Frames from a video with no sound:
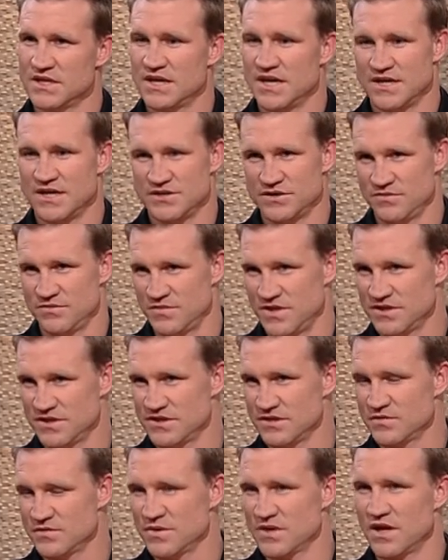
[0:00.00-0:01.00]
as you
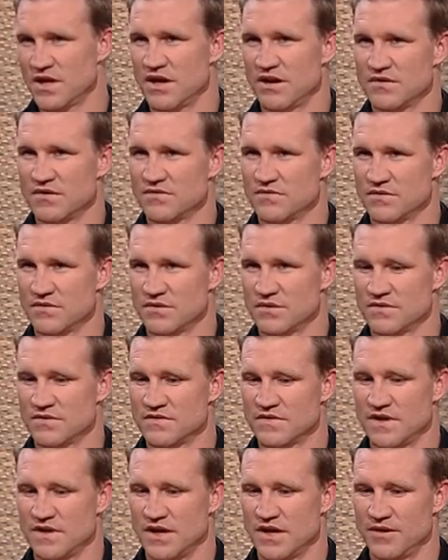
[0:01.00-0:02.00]
mentioned, we're going through
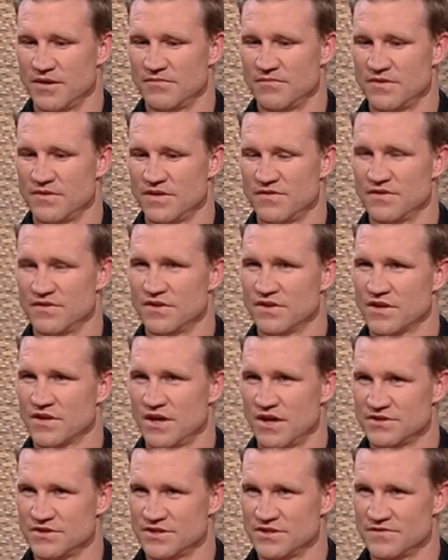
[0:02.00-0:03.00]
it um, even in the
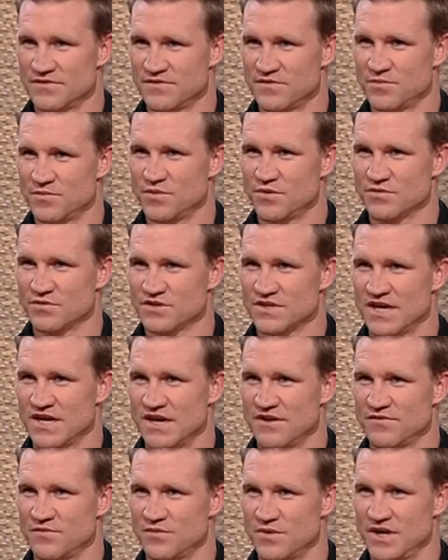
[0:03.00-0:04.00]
coaching and football
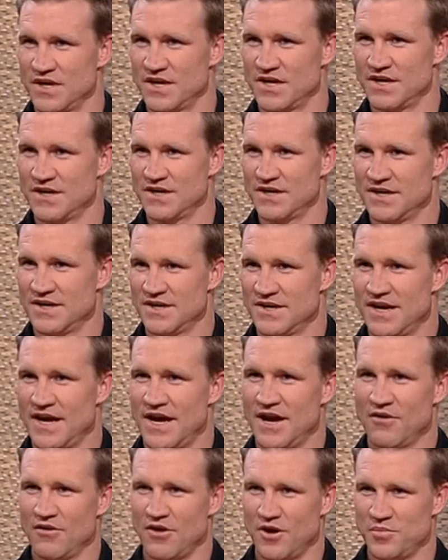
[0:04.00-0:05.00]
staff, where
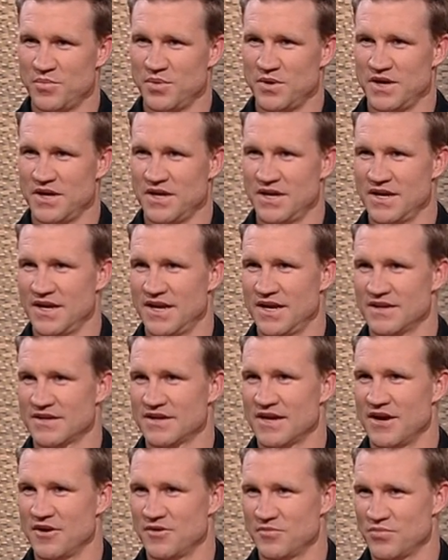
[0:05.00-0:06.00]
our IP and our
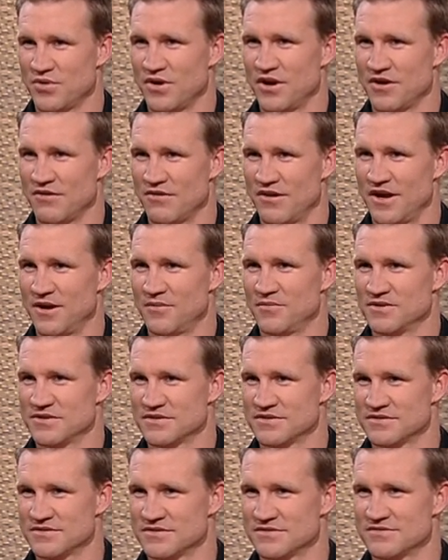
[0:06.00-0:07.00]
current program
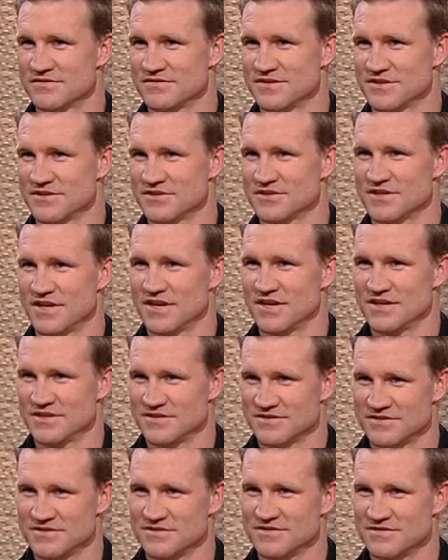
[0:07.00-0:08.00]
is is seen
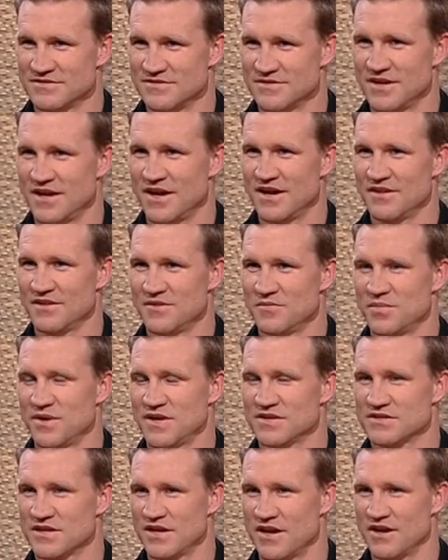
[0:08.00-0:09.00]
as you know, the
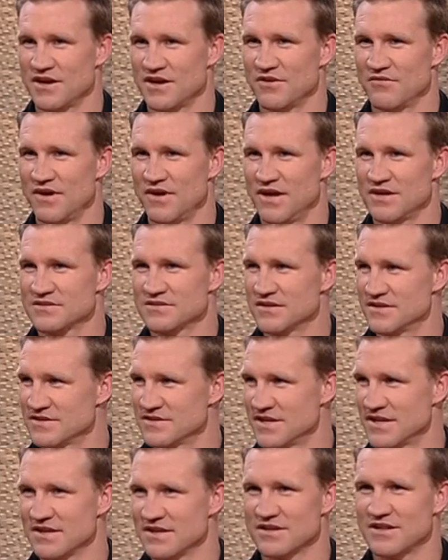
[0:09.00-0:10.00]
best going around. So
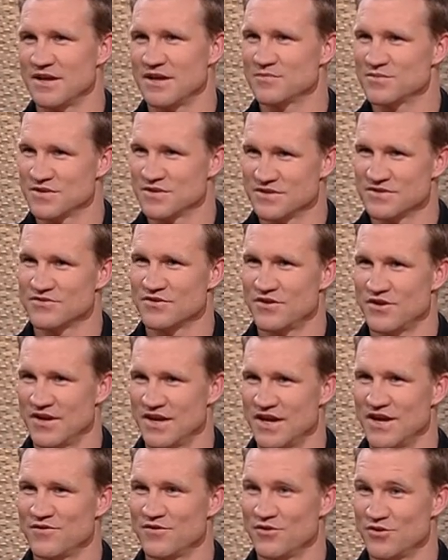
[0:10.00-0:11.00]
there's other clubs that are trying
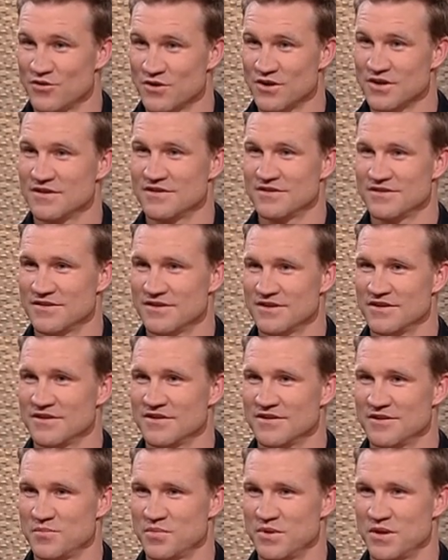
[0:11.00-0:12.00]
to have a look at the,
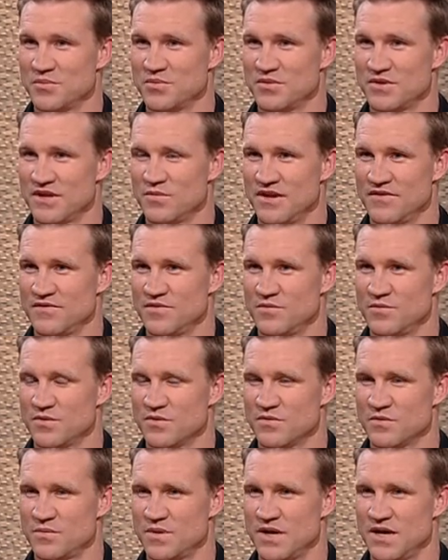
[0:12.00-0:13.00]
the people in our
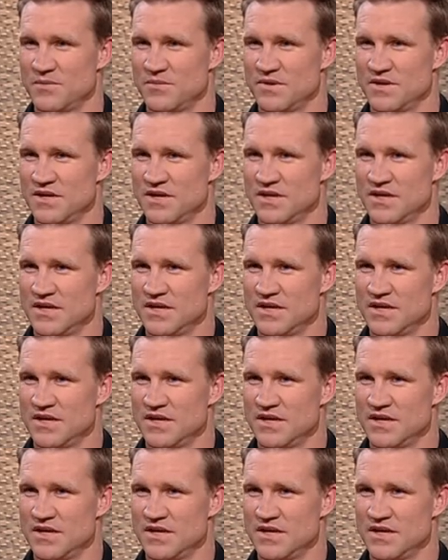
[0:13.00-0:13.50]
football department.